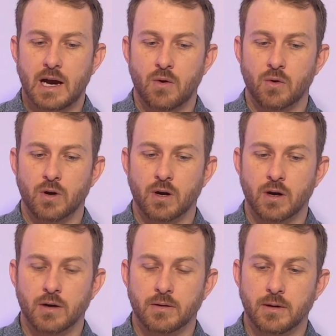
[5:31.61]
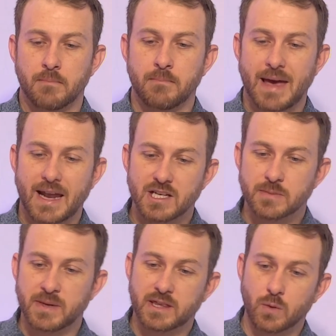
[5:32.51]
our
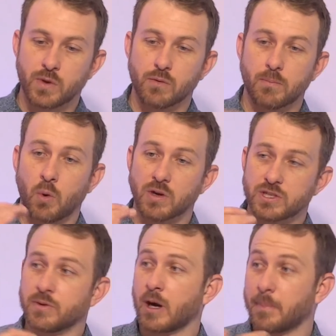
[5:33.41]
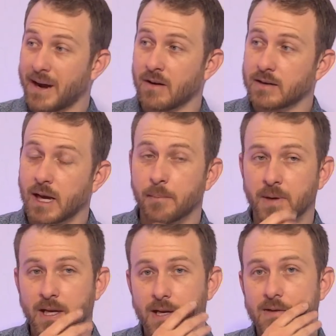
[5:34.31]
management that we report to at our parent
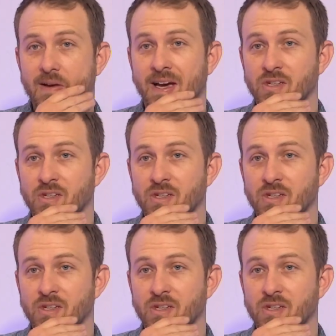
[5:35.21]
company